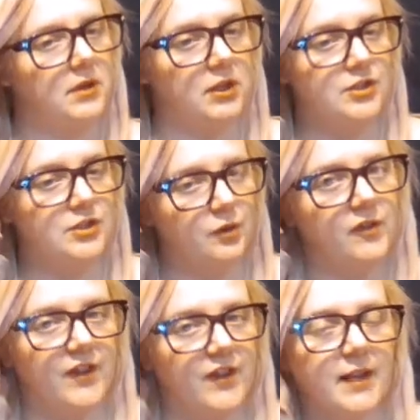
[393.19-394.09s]

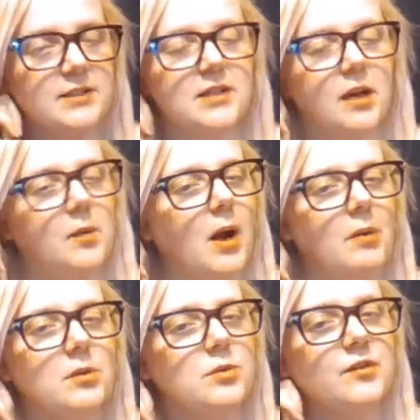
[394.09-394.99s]
certain things, I
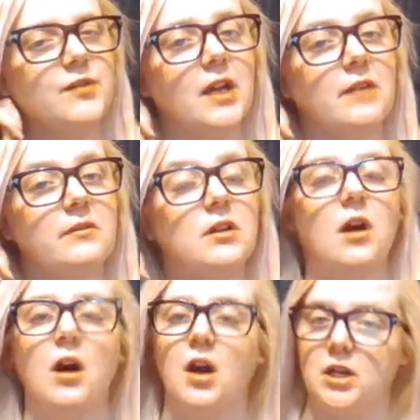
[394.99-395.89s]
probably would have gave it a
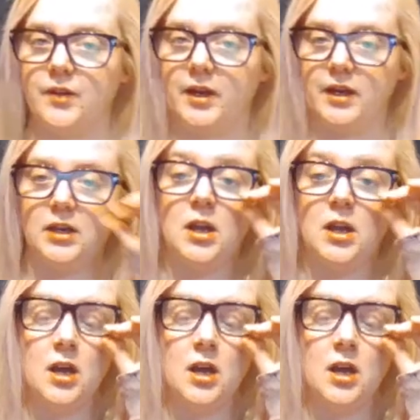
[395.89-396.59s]
higher rating.